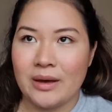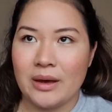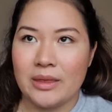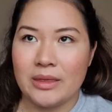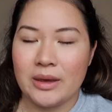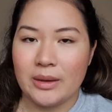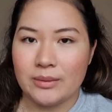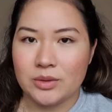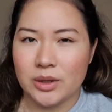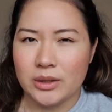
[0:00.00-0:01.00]
I think I
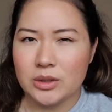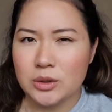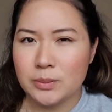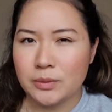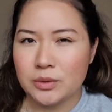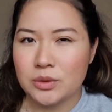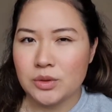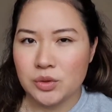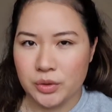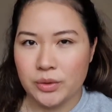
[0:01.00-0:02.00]
will try to produce
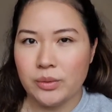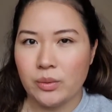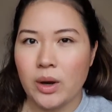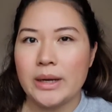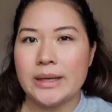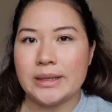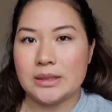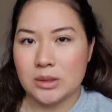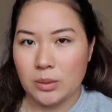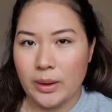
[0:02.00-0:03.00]
two. One is
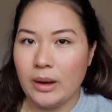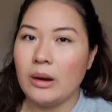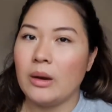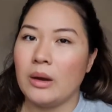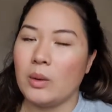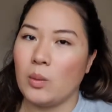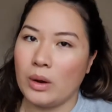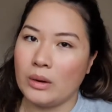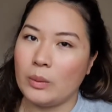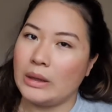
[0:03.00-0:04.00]
sewing,
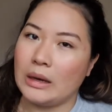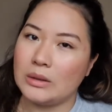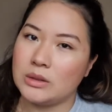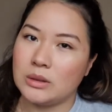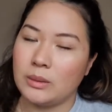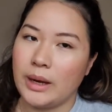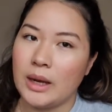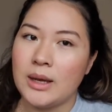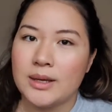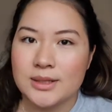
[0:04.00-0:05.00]
one without
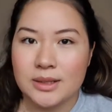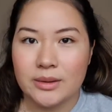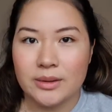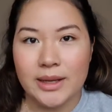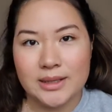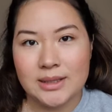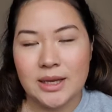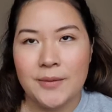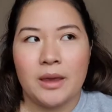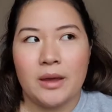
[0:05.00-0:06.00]
sewing, so let's see.